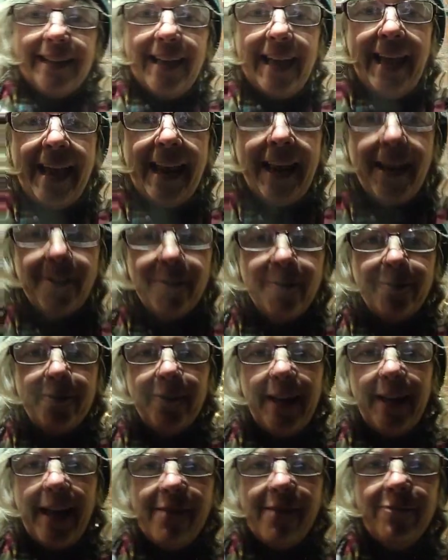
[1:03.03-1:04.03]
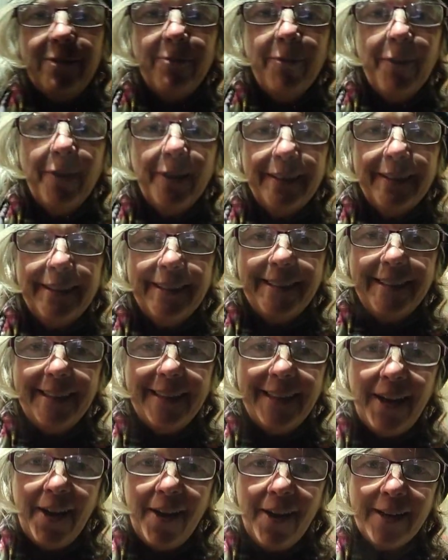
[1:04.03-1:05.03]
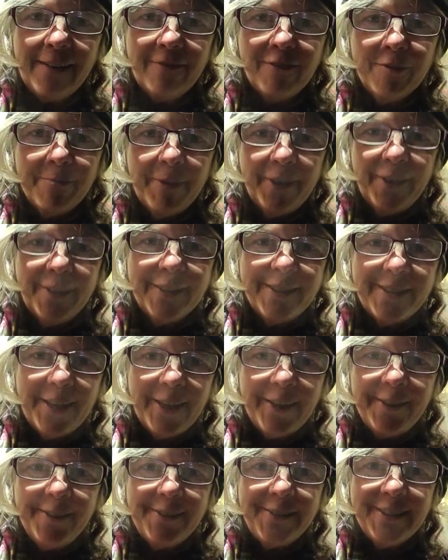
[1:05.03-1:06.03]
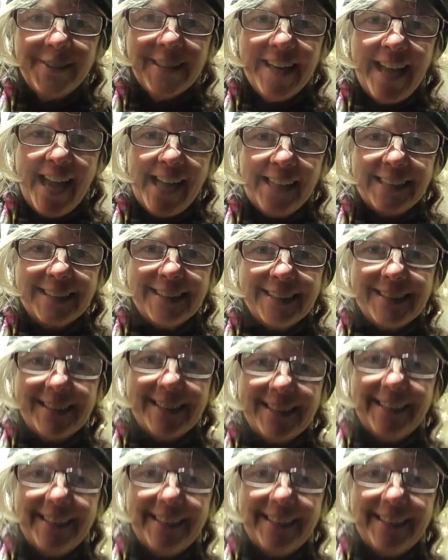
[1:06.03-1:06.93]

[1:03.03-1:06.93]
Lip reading: Hello everyone. Hi Roberto, Jeanette.